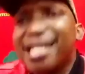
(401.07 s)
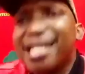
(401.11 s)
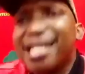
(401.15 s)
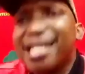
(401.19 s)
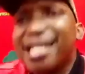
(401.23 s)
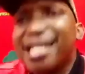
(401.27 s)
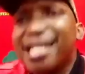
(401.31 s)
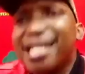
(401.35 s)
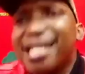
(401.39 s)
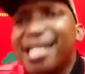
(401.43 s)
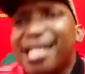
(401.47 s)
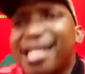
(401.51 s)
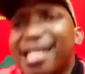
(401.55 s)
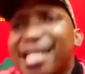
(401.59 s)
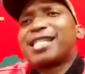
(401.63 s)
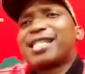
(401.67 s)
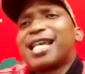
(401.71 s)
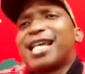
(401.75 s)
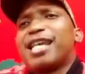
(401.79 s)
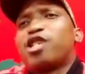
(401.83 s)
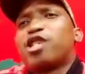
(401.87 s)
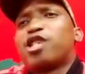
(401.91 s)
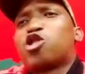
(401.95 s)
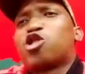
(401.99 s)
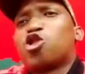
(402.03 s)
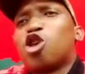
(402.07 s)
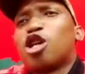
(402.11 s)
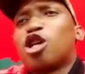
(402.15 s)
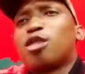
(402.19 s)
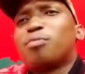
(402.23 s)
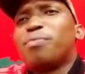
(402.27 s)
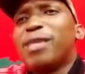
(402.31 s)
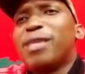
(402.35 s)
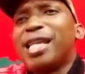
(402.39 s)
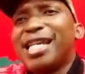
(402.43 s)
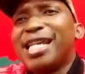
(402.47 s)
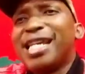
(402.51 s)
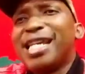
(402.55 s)
I'm not, it's not
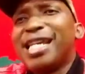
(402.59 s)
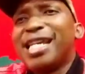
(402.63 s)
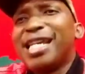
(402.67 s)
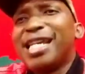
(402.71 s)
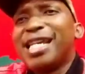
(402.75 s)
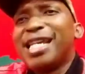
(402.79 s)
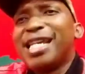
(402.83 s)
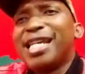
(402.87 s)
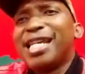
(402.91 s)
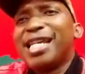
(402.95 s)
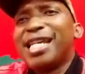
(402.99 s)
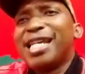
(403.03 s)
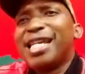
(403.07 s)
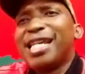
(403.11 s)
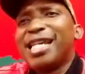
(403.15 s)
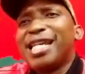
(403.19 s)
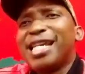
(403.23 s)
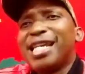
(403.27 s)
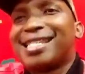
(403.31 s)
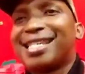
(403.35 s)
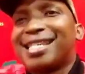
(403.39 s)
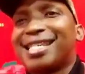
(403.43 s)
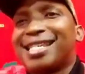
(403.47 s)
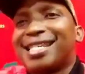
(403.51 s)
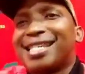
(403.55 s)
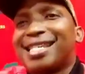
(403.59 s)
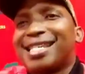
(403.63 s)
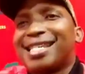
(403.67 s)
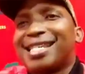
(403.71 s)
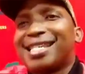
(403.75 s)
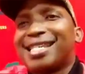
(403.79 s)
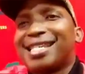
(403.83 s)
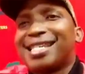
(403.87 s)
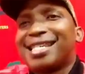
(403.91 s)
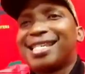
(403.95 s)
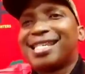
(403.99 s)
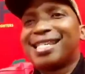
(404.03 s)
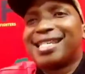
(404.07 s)
me saying, it's a system
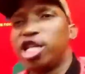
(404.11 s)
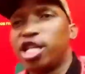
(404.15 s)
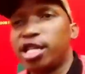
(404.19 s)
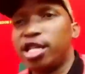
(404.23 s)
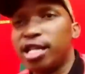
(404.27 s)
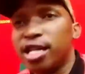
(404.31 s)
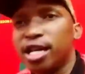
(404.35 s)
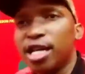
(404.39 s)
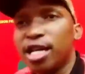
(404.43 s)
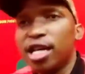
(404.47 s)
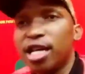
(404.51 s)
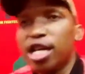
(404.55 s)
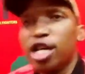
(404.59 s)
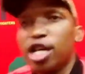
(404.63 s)
we're in. Yes.